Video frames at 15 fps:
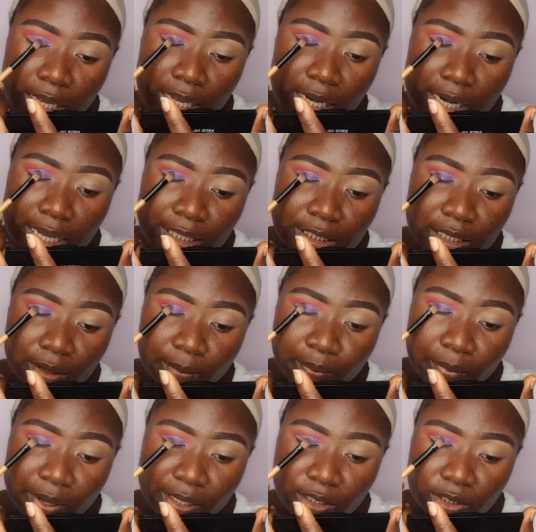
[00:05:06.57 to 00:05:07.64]
a lighter
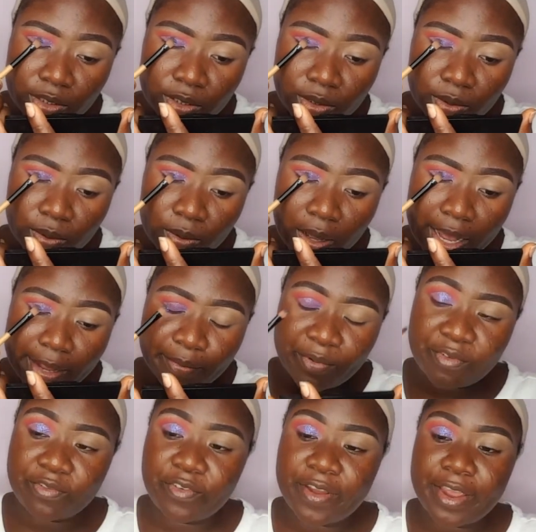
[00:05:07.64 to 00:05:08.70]
part, so I
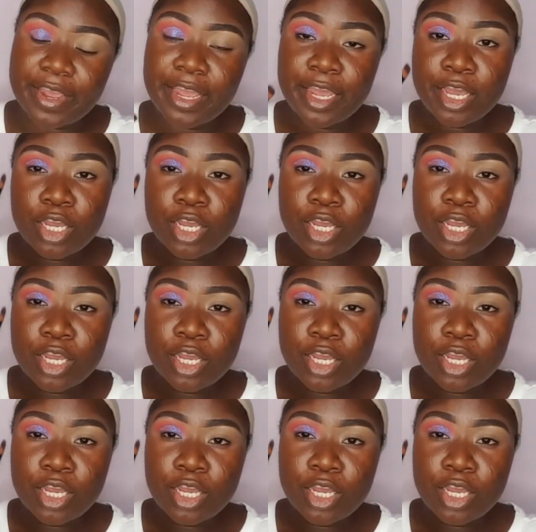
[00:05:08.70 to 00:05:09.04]
prefer